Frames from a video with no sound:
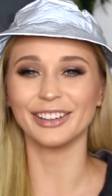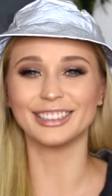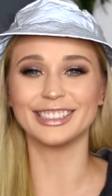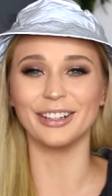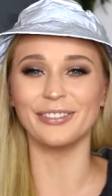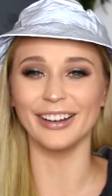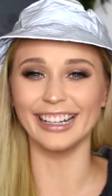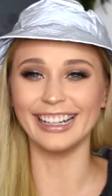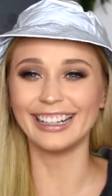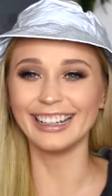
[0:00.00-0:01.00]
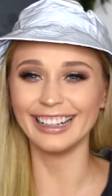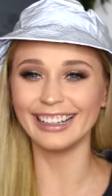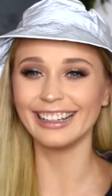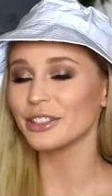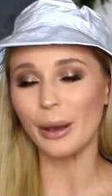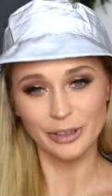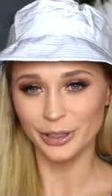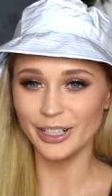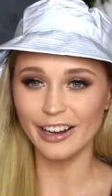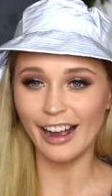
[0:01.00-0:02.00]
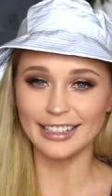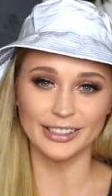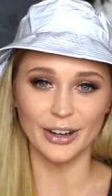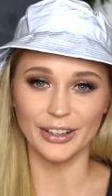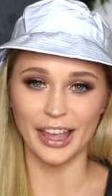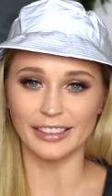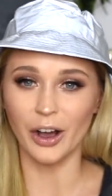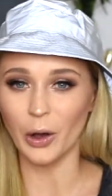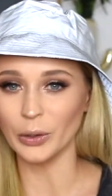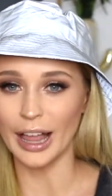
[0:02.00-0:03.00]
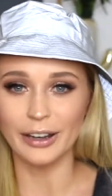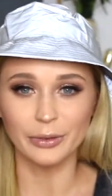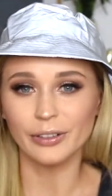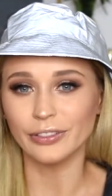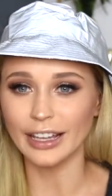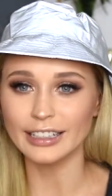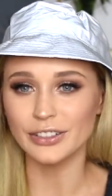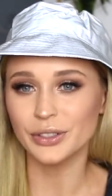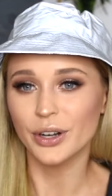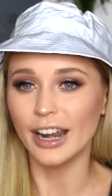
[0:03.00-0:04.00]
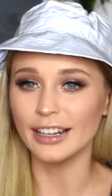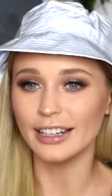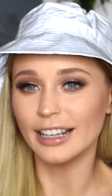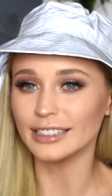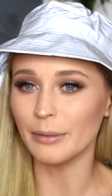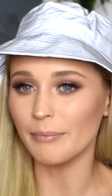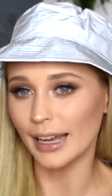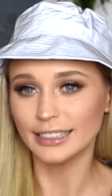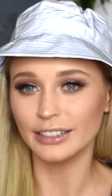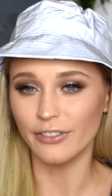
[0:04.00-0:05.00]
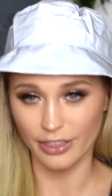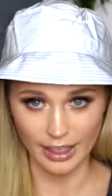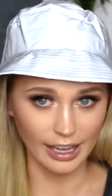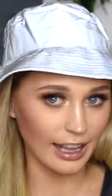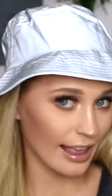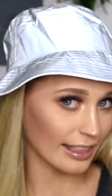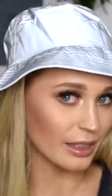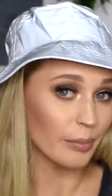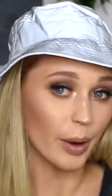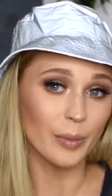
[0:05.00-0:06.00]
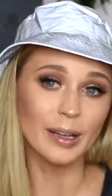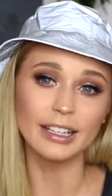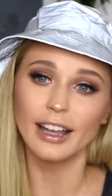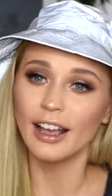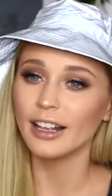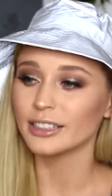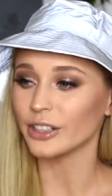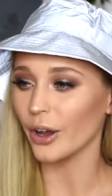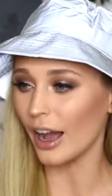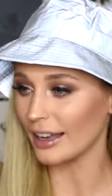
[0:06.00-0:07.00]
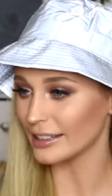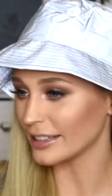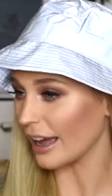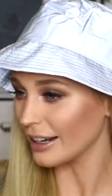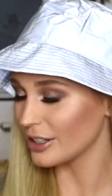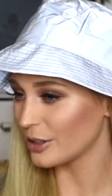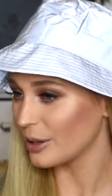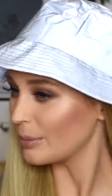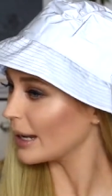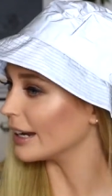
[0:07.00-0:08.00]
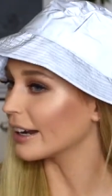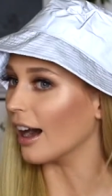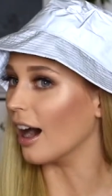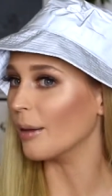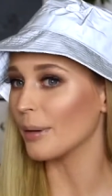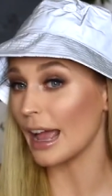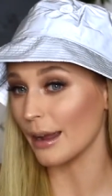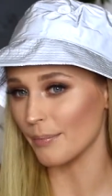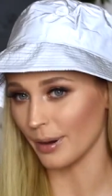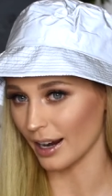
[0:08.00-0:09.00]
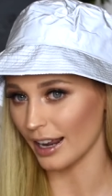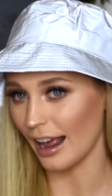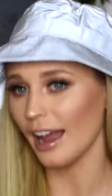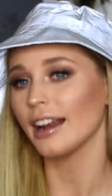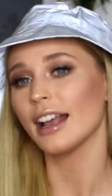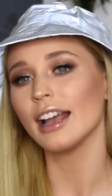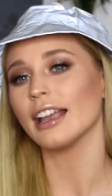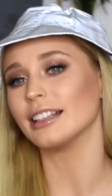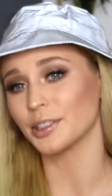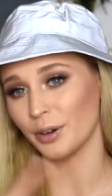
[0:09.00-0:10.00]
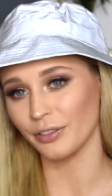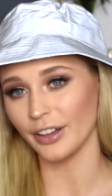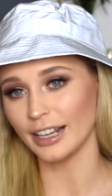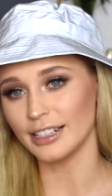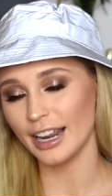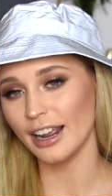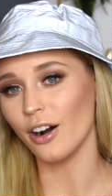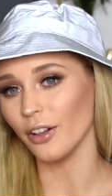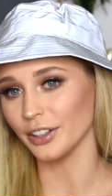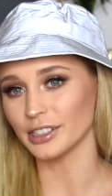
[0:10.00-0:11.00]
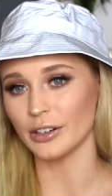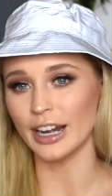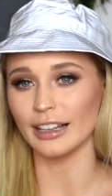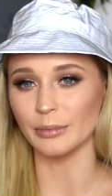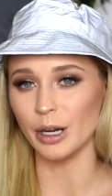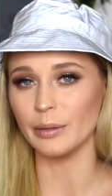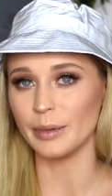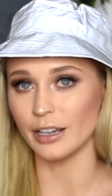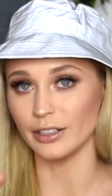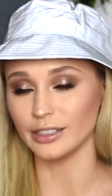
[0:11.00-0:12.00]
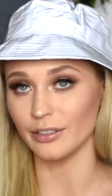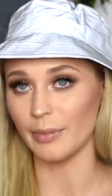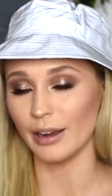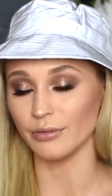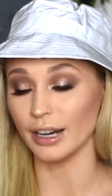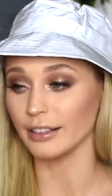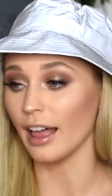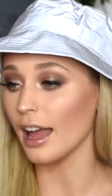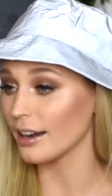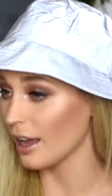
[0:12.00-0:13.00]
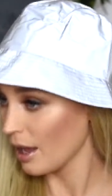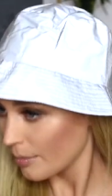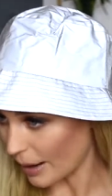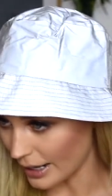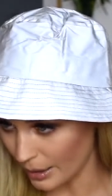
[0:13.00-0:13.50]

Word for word: looks so funny. So I'm sure you guys know that the whole like reflective trend is a massive thing at the moment. So I decided to pick up a bucket hat it's reflecting on the screen at the moment because of my ring light, but